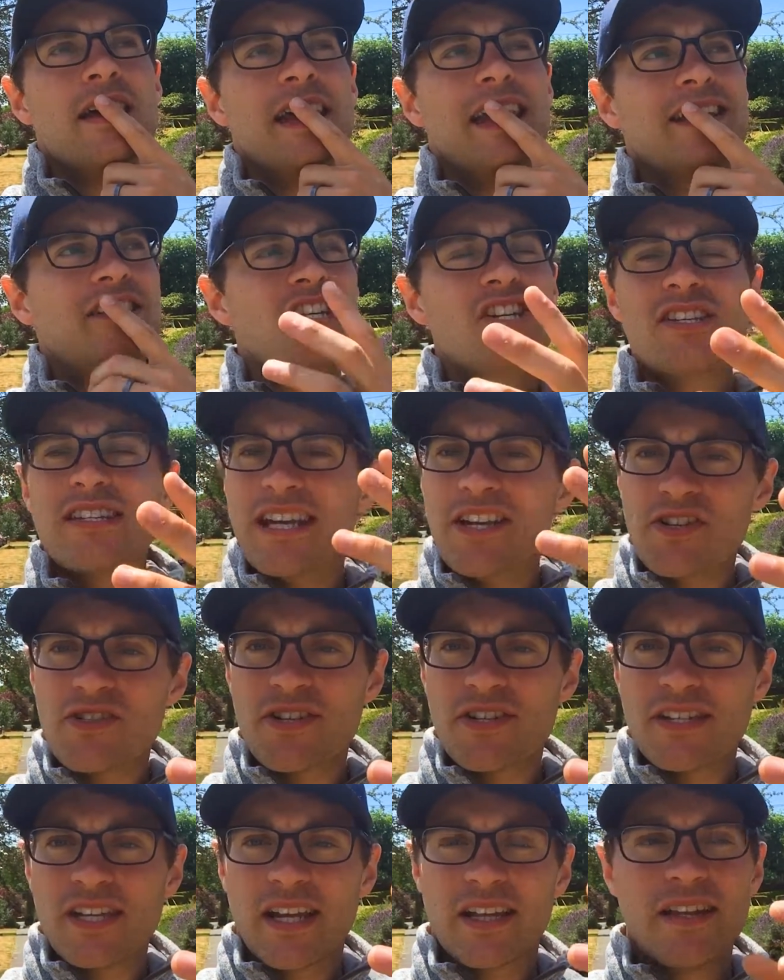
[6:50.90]
It's just
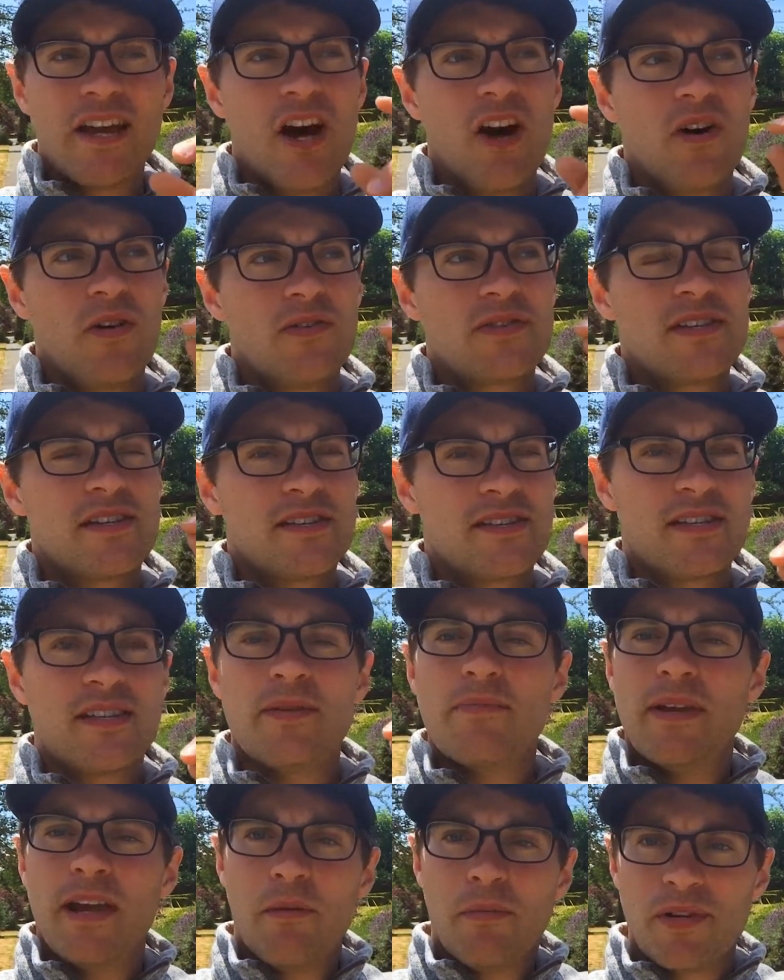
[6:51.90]
interesting though to,
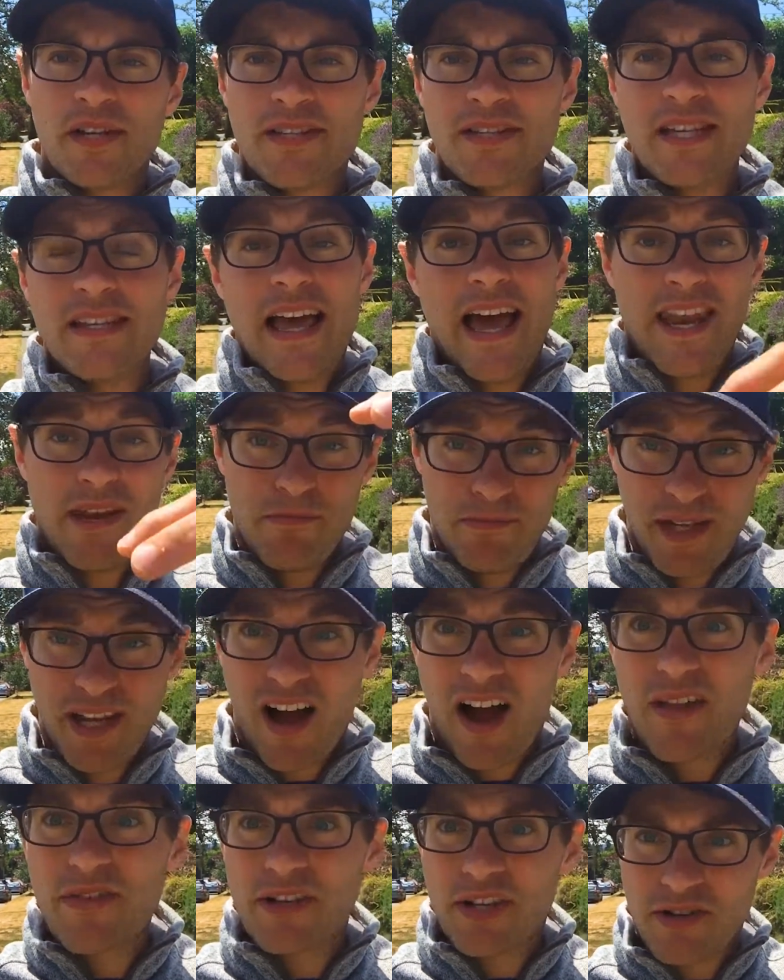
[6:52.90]
to be able to see that and be
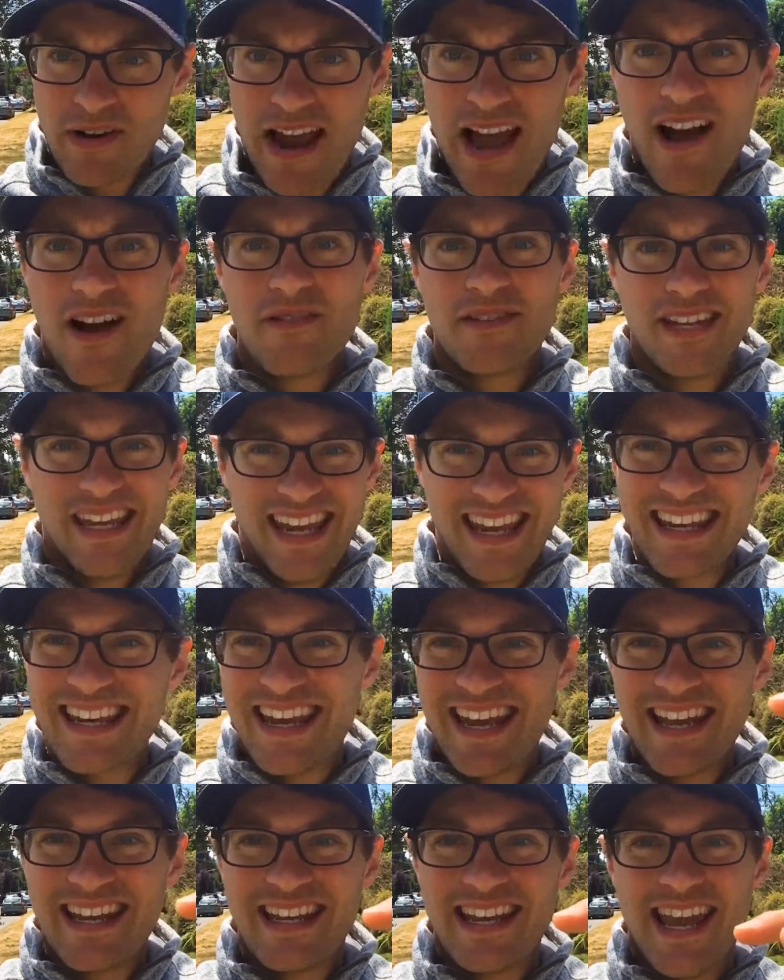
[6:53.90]
on the ground in
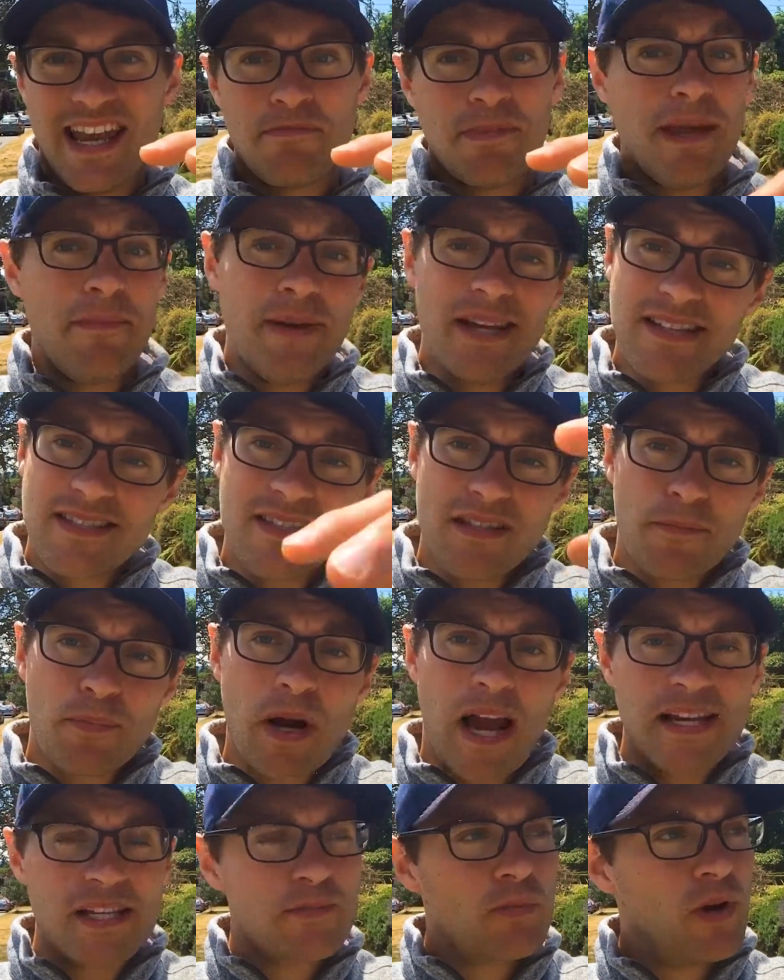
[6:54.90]
it. And maybe it's the
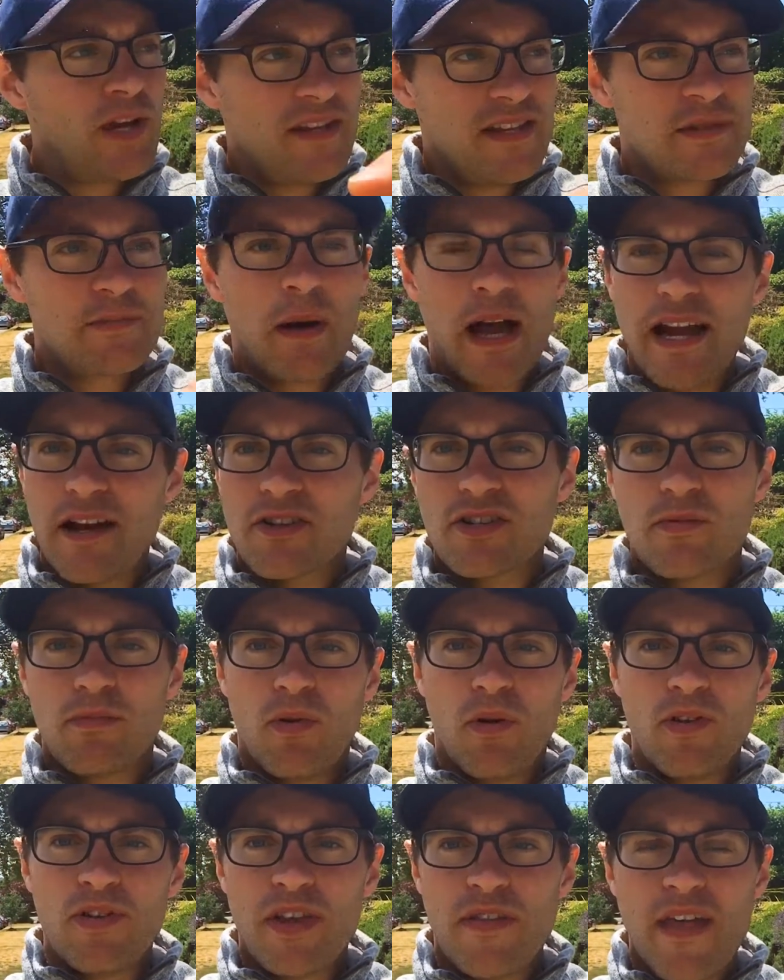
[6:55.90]
price point. These buyers are
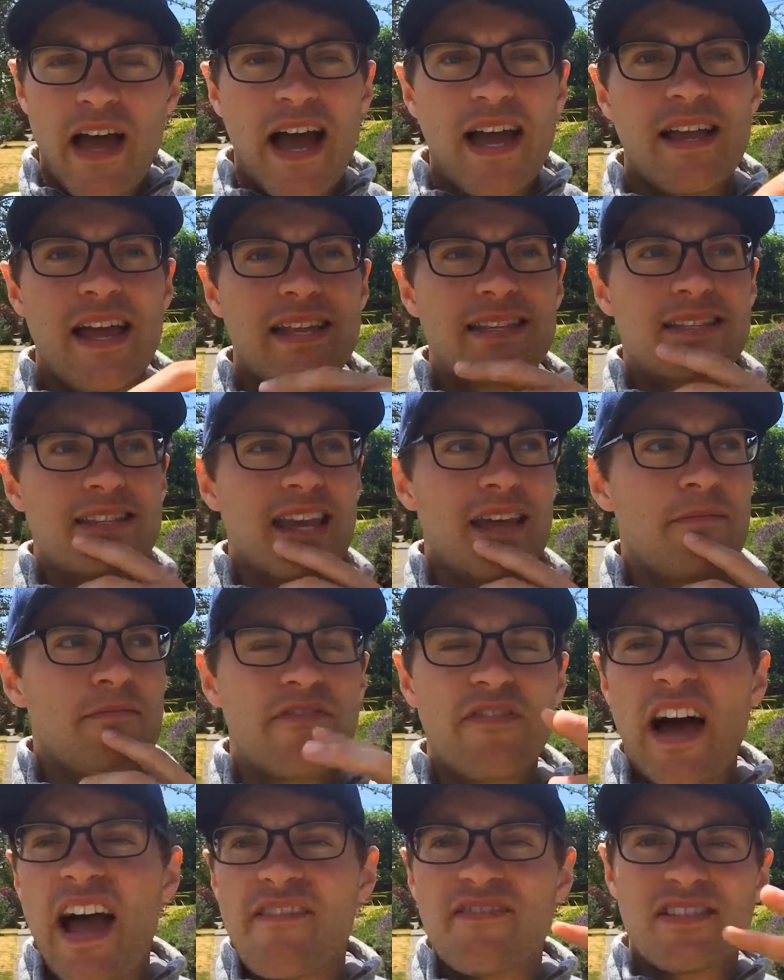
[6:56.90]
both in that at same
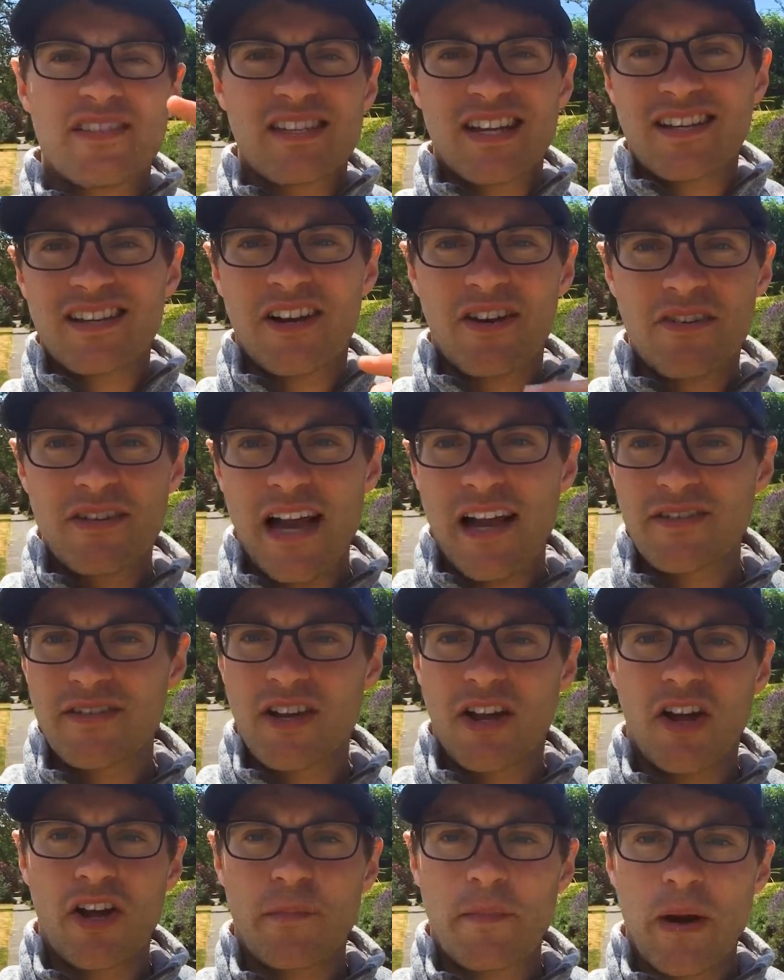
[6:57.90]
five to six hundred
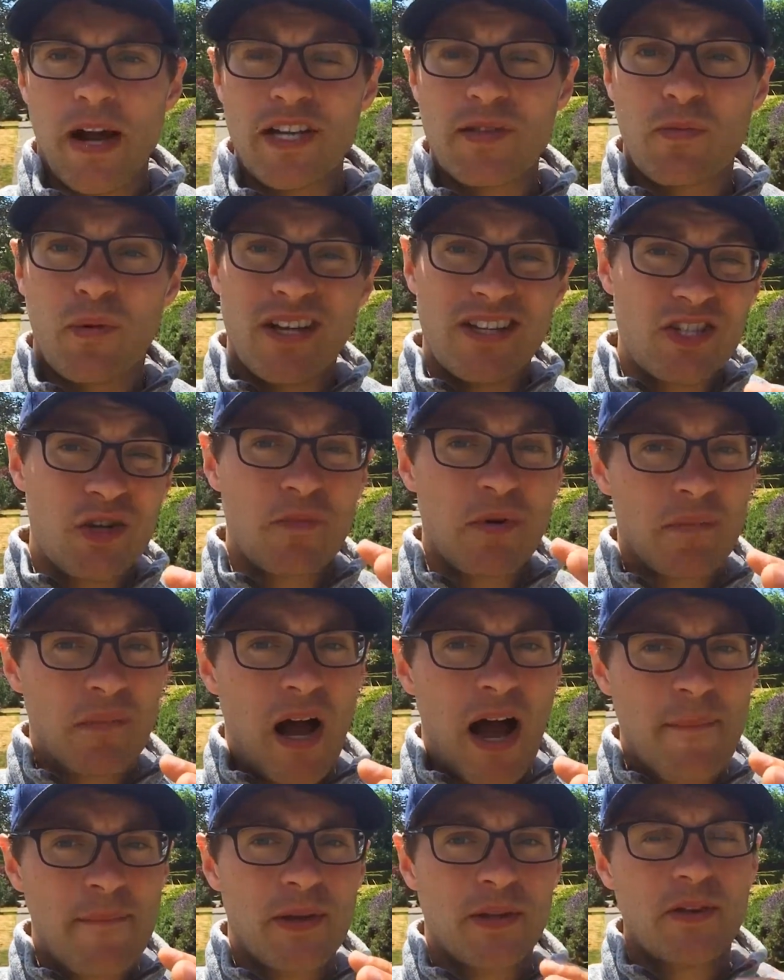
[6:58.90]
thousand dollar price point, super
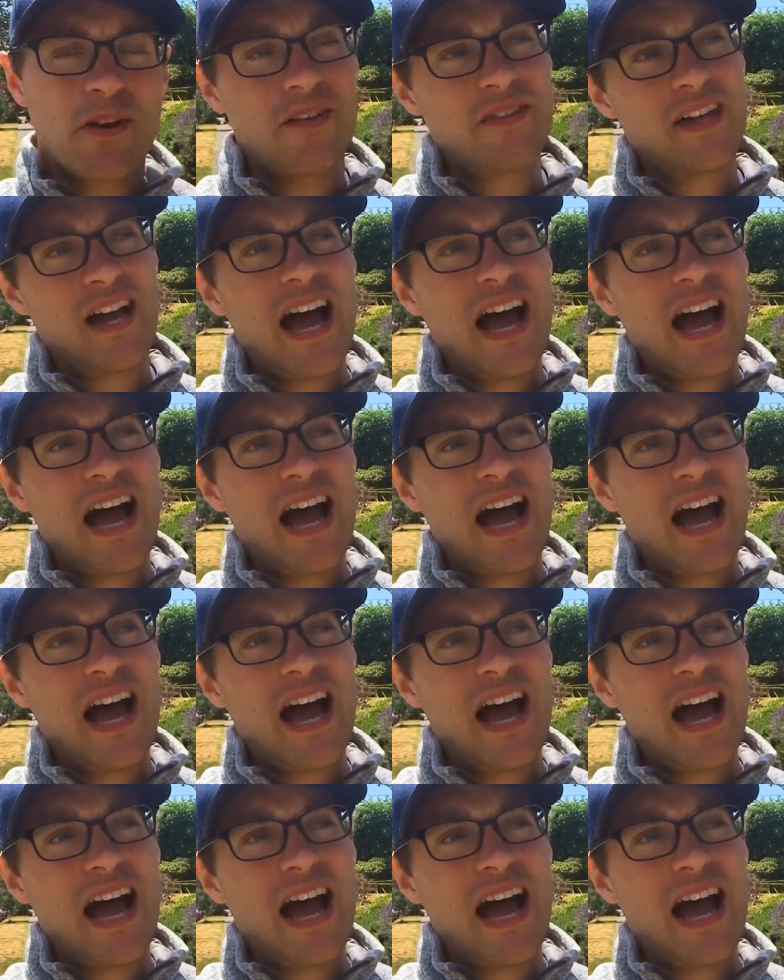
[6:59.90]
popular. At